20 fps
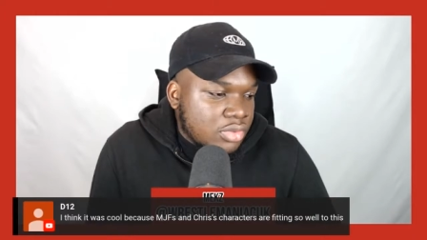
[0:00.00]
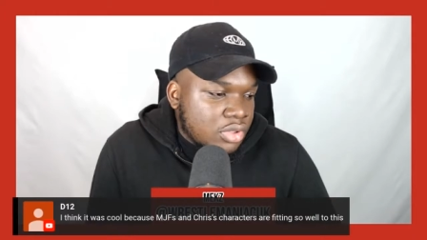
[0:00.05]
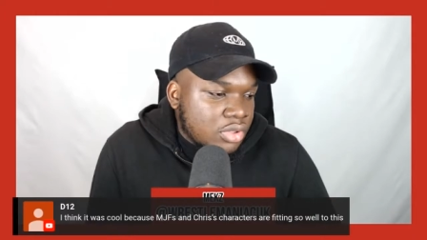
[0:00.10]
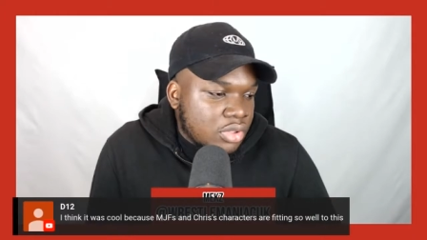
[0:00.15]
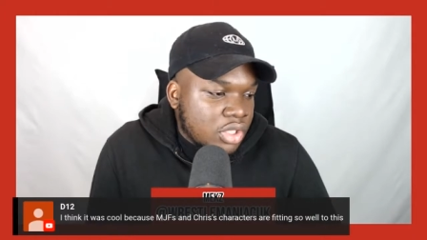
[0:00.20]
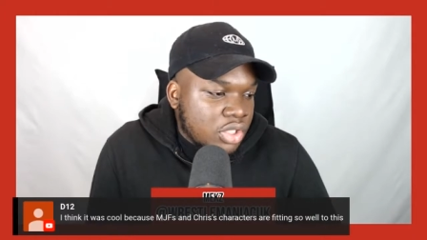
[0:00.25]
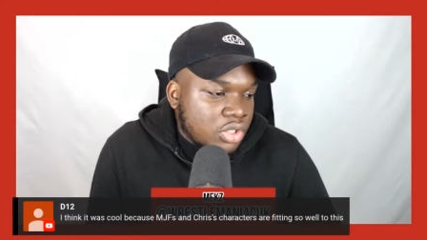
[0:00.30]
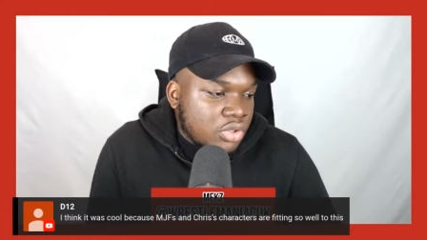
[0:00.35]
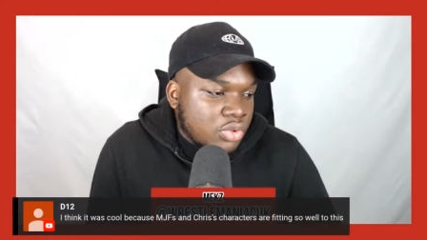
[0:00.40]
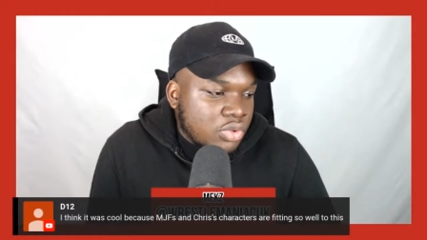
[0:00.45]

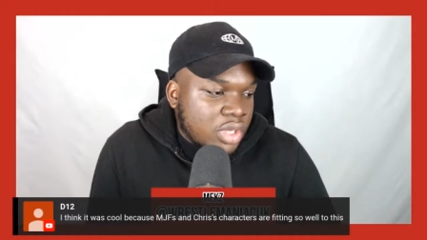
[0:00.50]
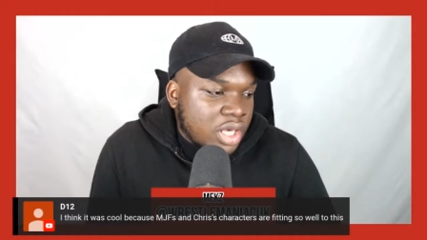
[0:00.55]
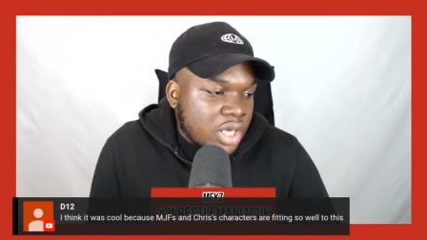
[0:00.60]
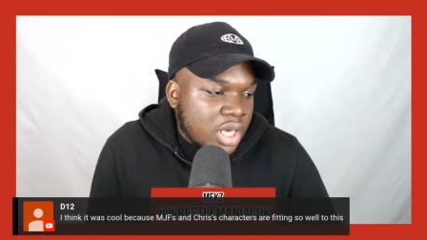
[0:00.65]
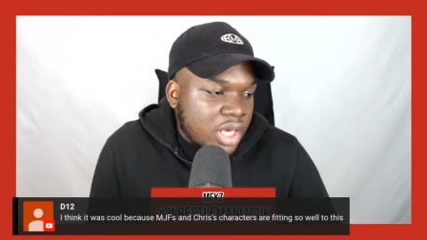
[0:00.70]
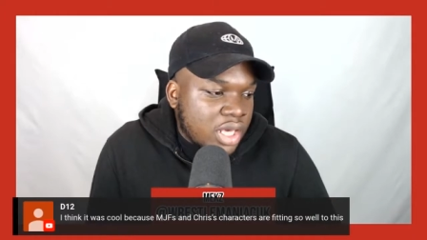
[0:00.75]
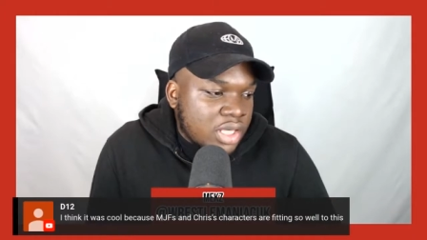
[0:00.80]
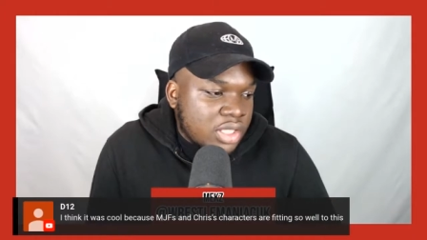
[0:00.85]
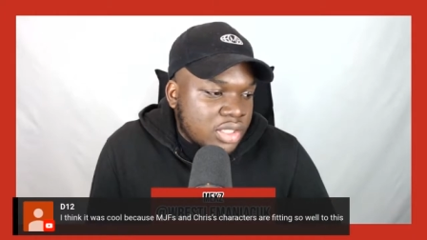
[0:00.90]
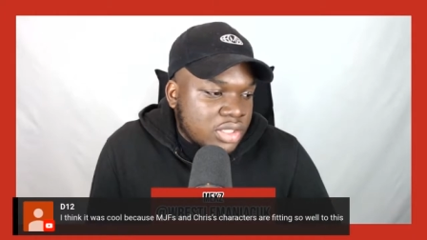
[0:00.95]

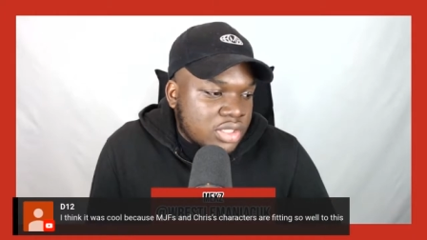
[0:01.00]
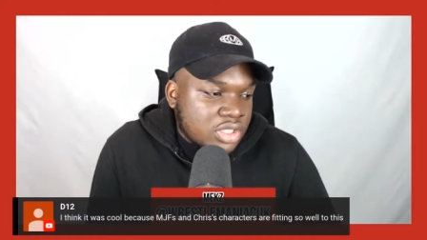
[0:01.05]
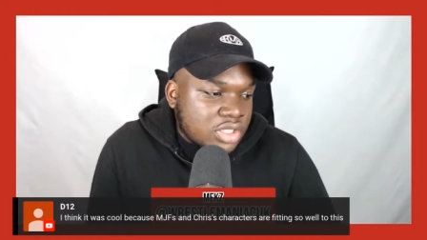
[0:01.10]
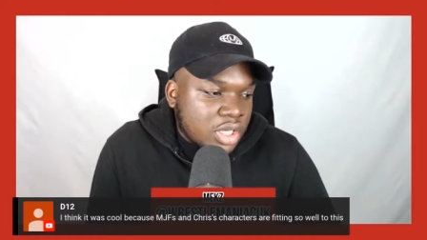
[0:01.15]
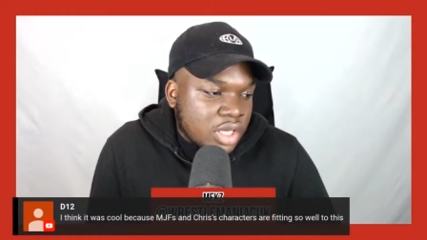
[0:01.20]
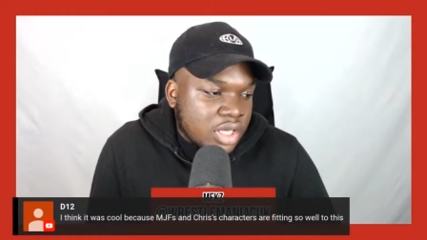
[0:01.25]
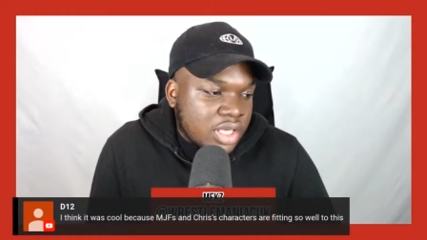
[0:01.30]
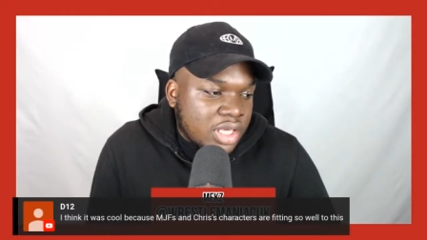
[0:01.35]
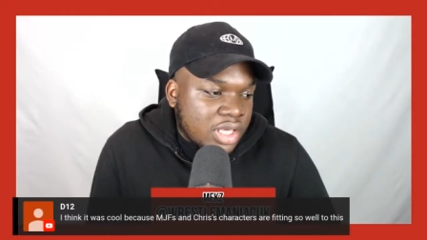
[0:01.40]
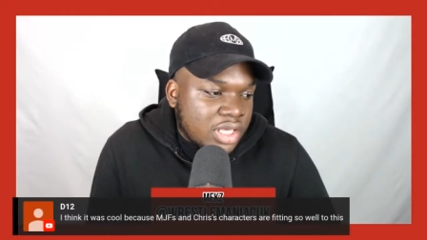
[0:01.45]
UK
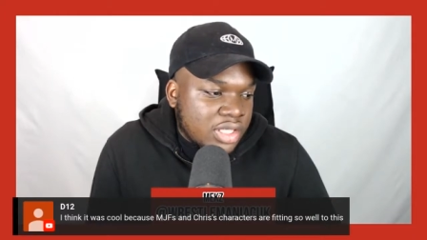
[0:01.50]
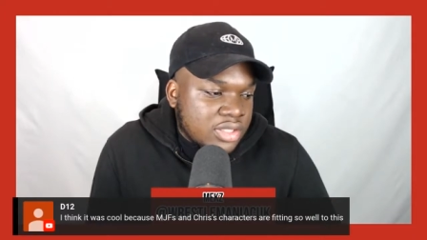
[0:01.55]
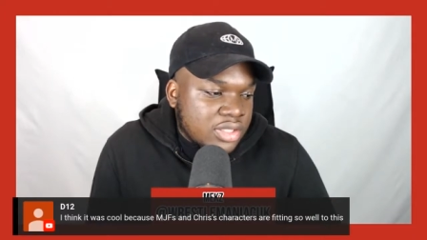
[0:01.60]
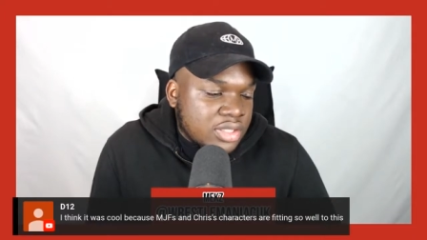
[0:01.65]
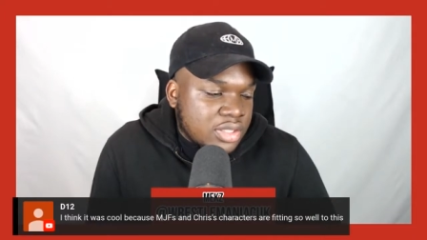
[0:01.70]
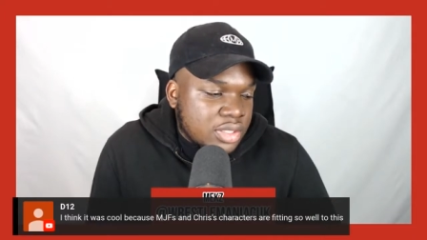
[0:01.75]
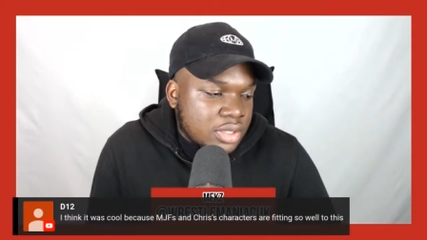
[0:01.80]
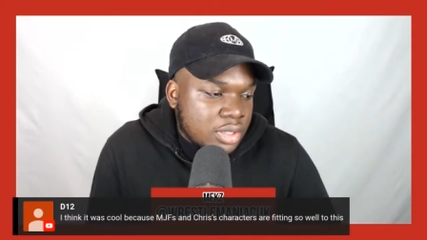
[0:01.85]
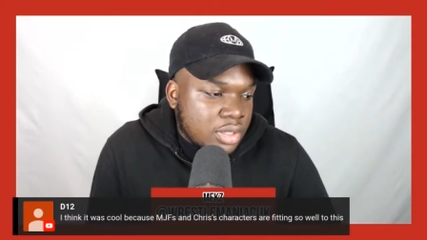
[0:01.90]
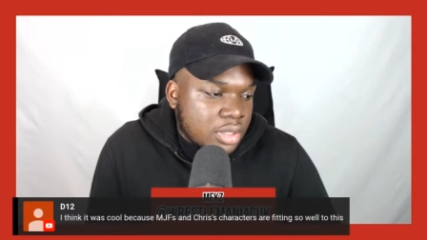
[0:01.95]
circuit